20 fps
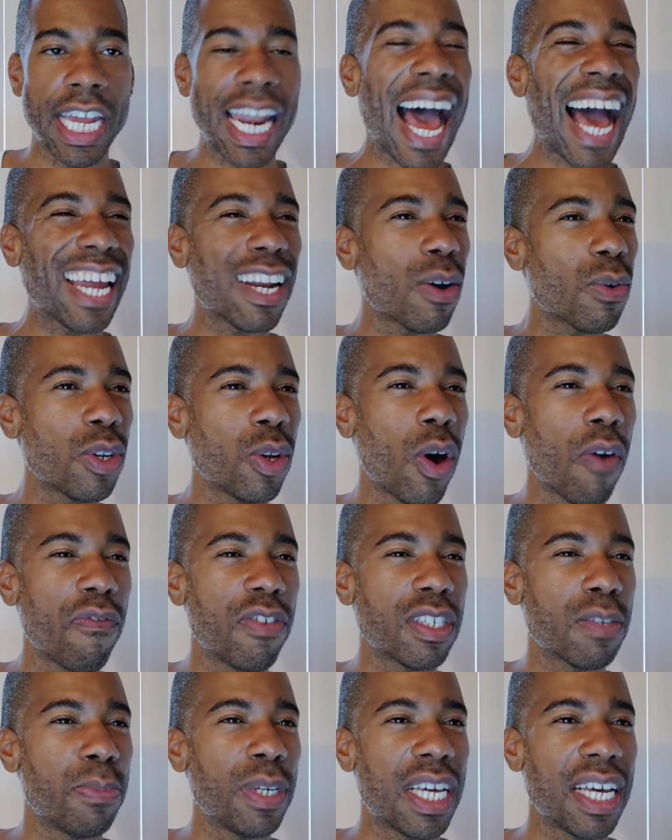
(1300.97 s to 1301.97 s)
And I don't know
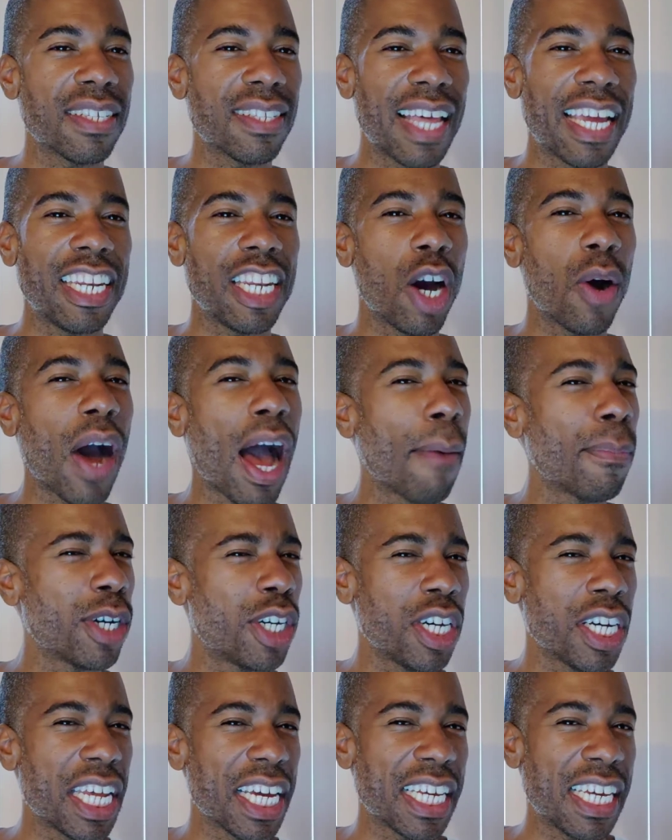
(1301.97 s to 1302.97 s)
if it's because they know
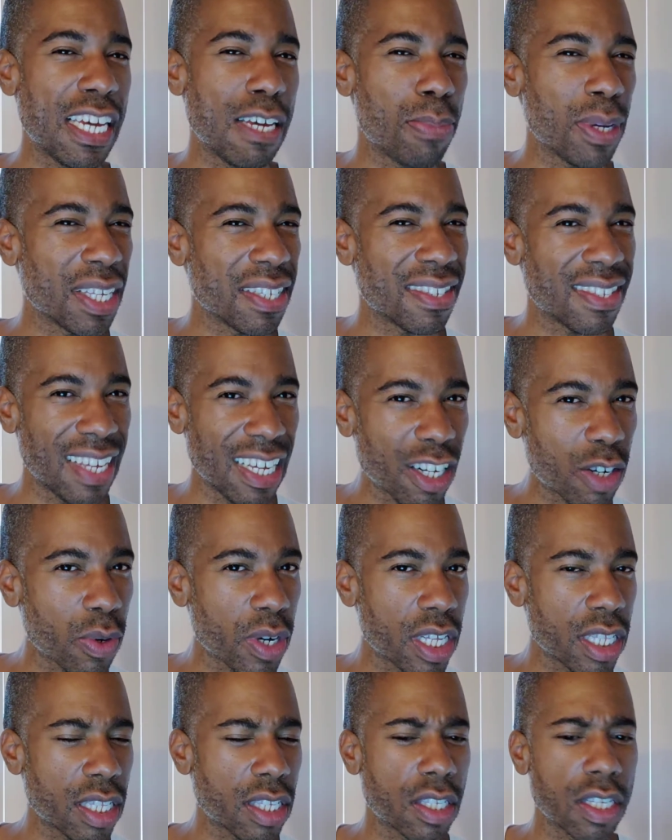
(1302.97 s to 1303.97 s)
I'm good at keeping
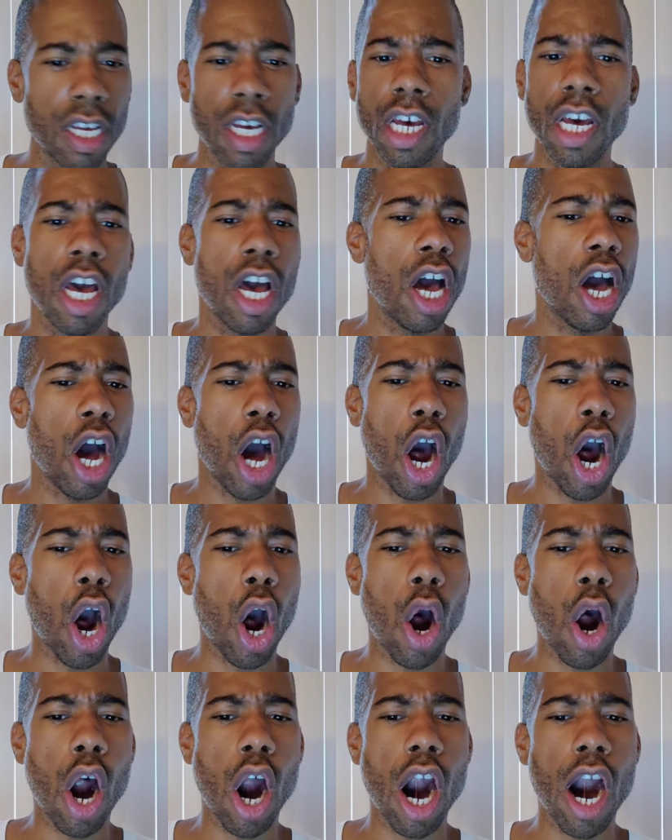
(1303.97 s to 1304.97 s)
secrets
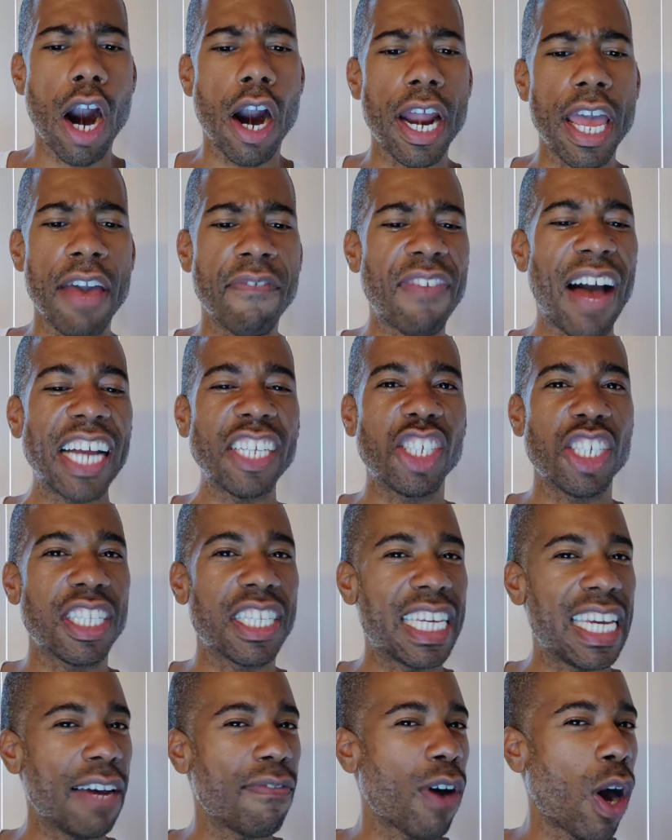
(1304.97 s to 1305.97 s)
or if I
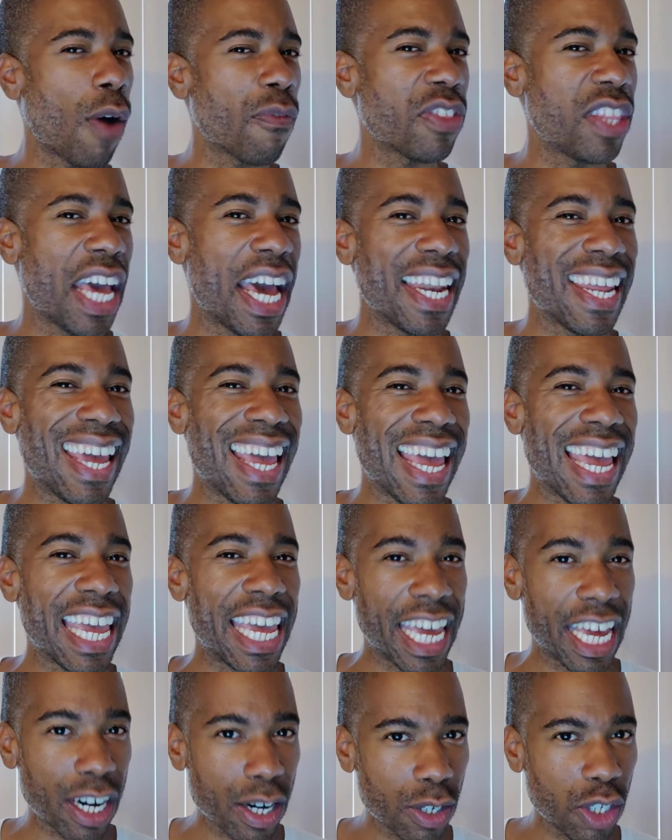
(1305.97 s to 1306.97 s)
just give off that
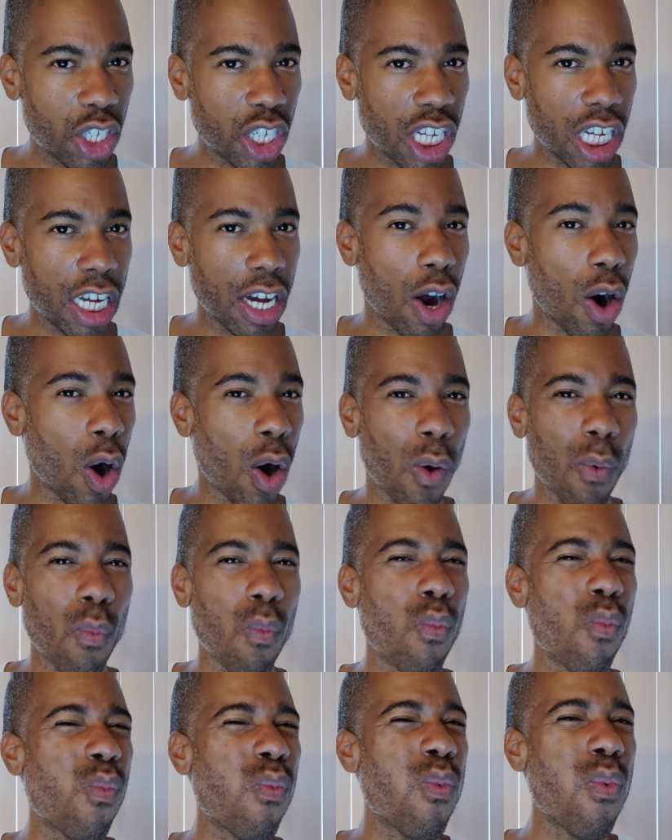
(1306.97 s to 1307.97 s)
energy
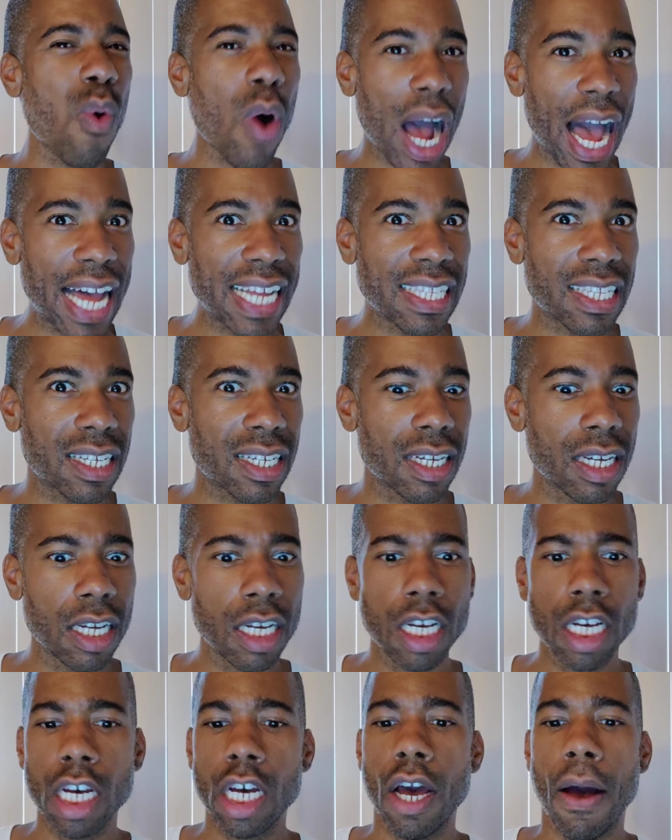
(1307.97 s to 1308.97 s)
or what.
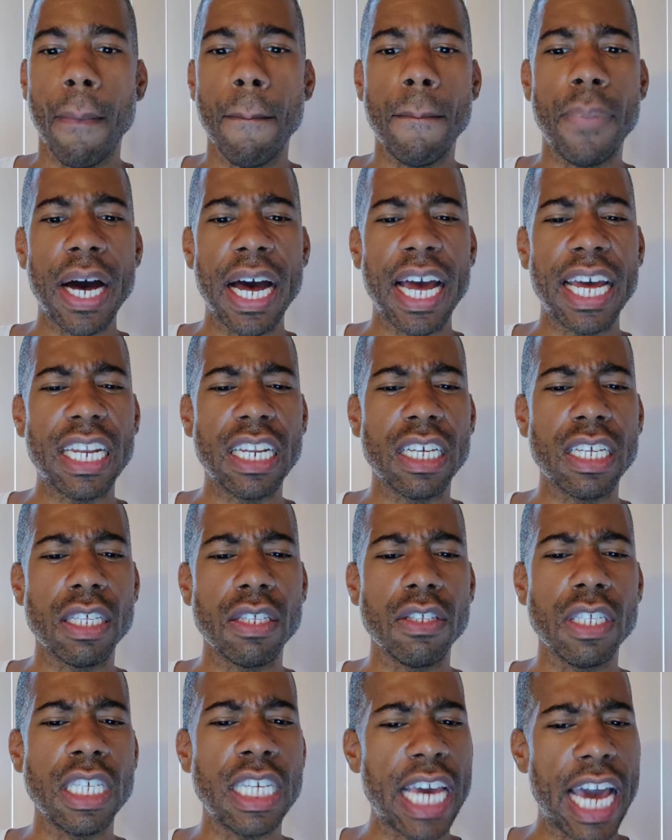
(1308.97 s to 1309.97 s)
But
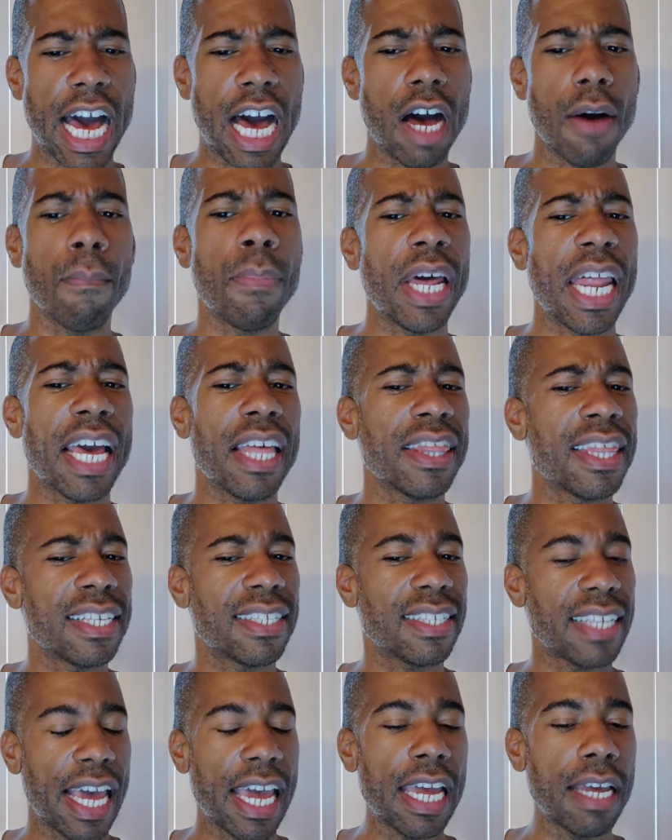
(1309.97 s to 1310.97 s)
yeah, but at
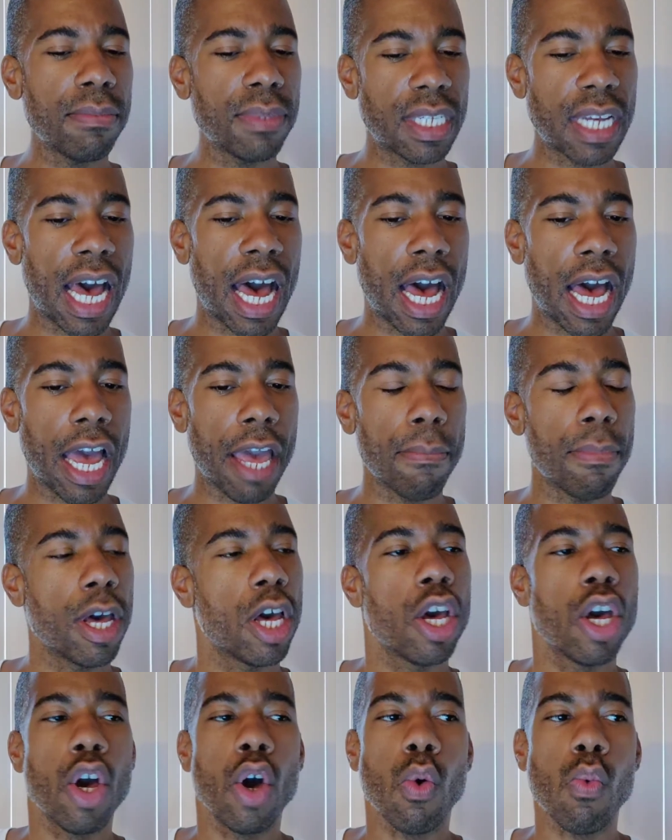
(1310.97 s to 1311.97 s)
the same
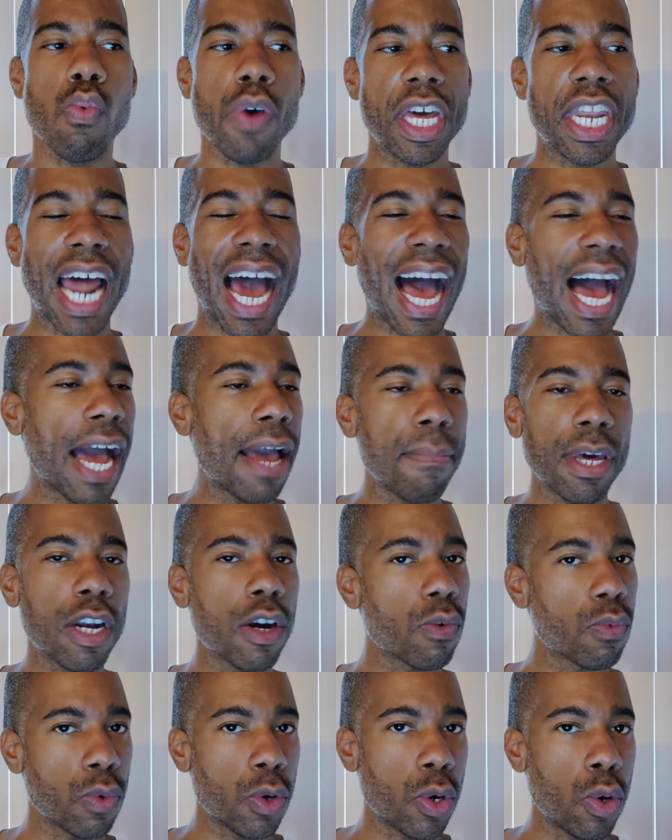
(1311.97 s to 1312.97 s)
time, when I'm
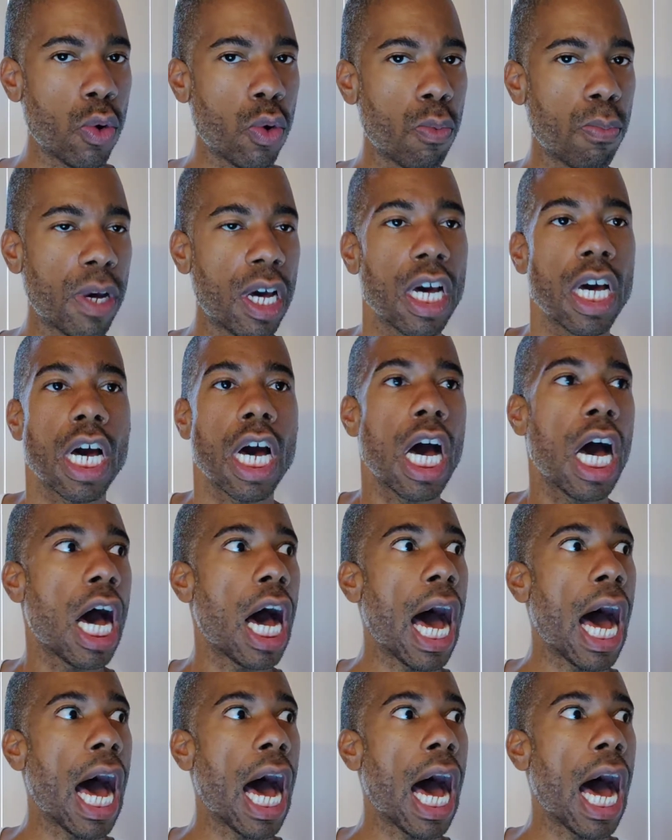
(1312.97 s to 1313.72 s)
in a room,